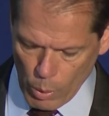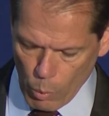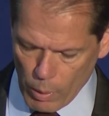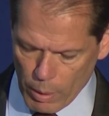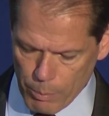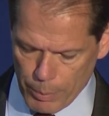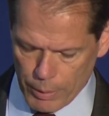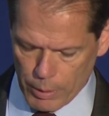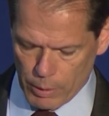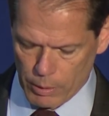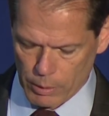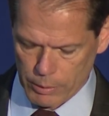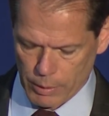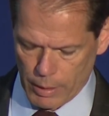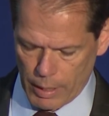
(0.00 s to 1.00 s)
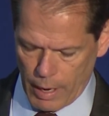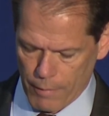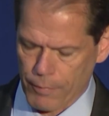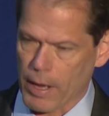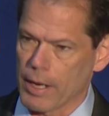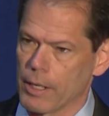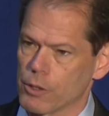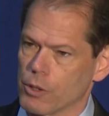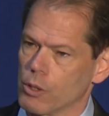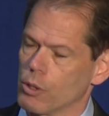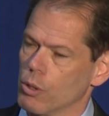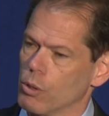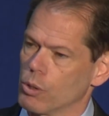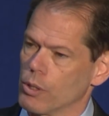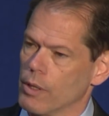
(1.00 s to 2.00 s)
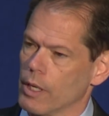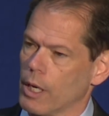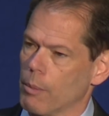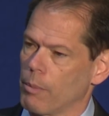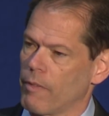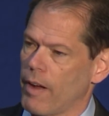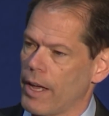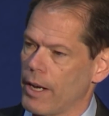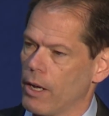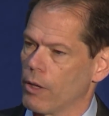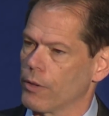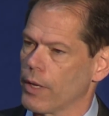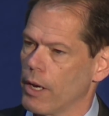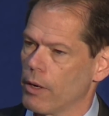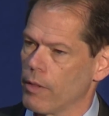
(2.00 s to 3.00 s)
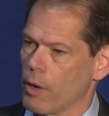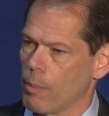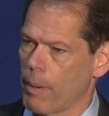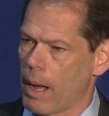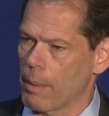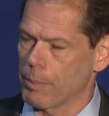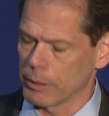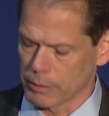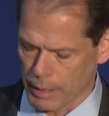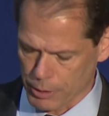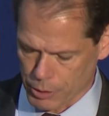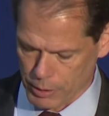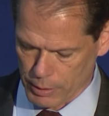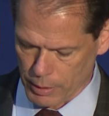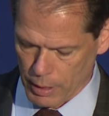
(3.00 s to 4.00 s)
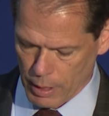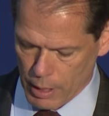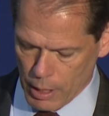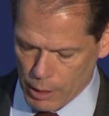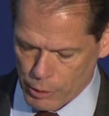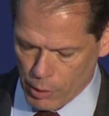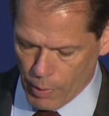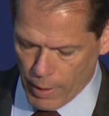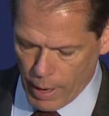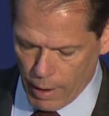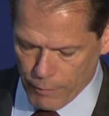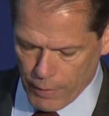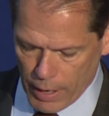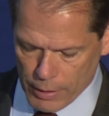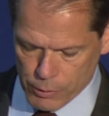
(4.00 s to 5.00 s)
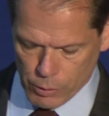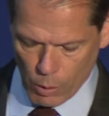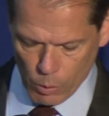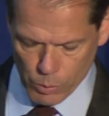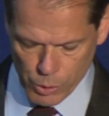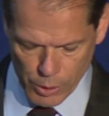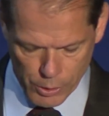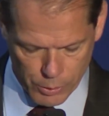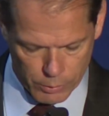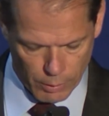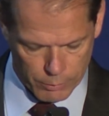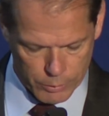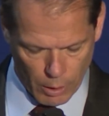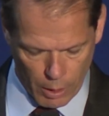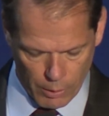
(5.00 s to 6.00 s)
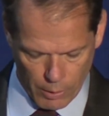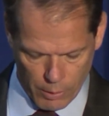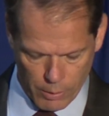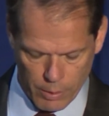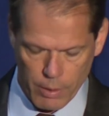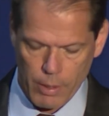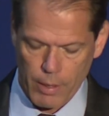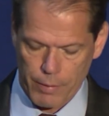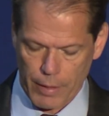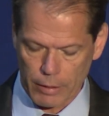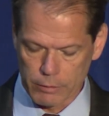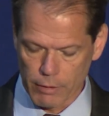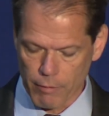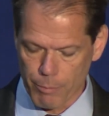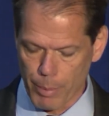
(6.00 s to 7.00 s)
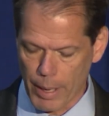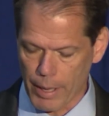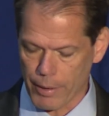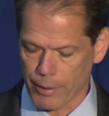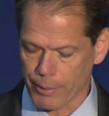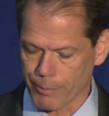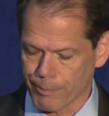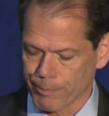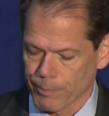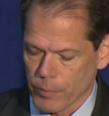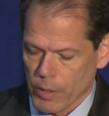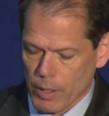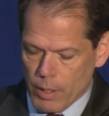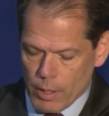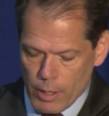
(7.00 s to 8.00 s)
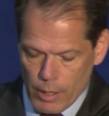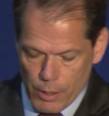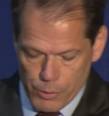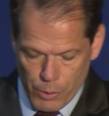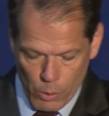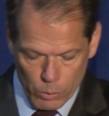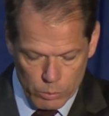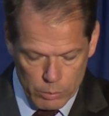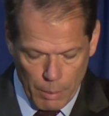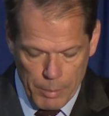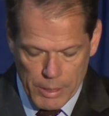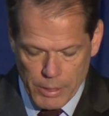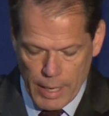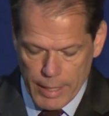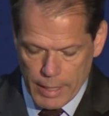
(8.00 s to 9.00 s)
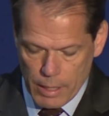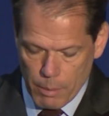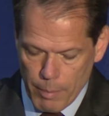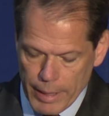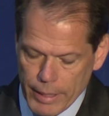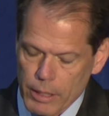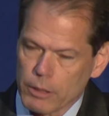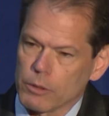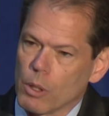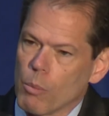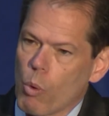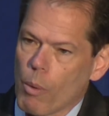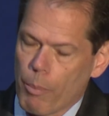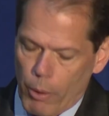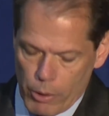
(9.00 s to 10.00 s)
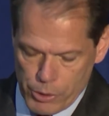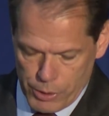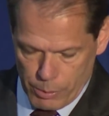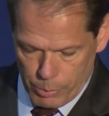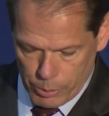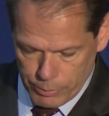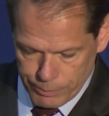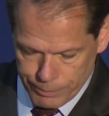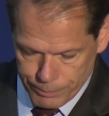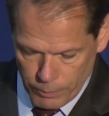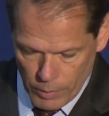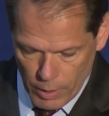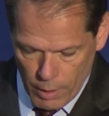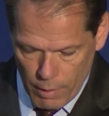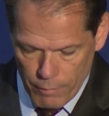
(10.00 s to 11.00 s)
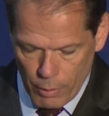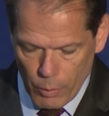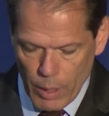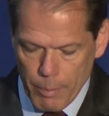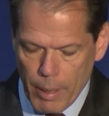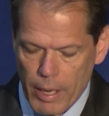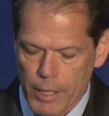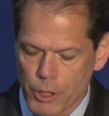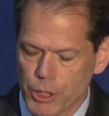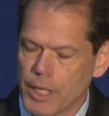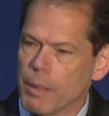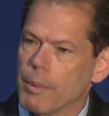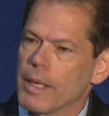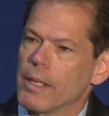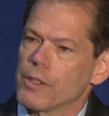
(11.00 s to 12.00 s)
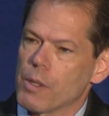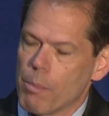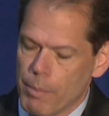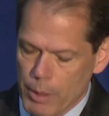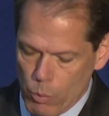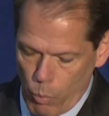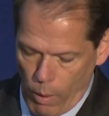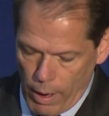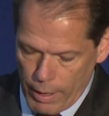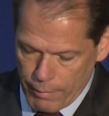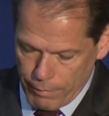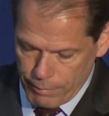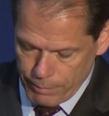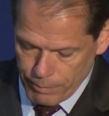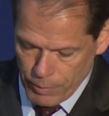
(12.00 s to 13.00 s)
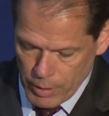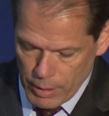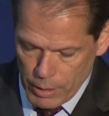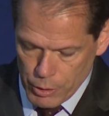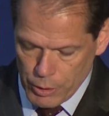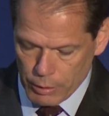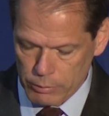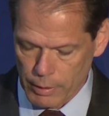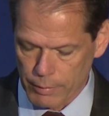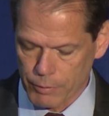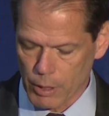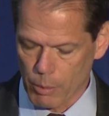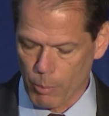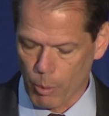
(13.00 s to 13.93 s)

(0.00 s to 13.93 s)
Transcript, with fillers: we want to build an Afghan institution that can provide healthcare to their population so that Afghans don't just live longer, they live better. So let me take it and make it a little more personable. Fariba Hashimi is a midwife. She lived in a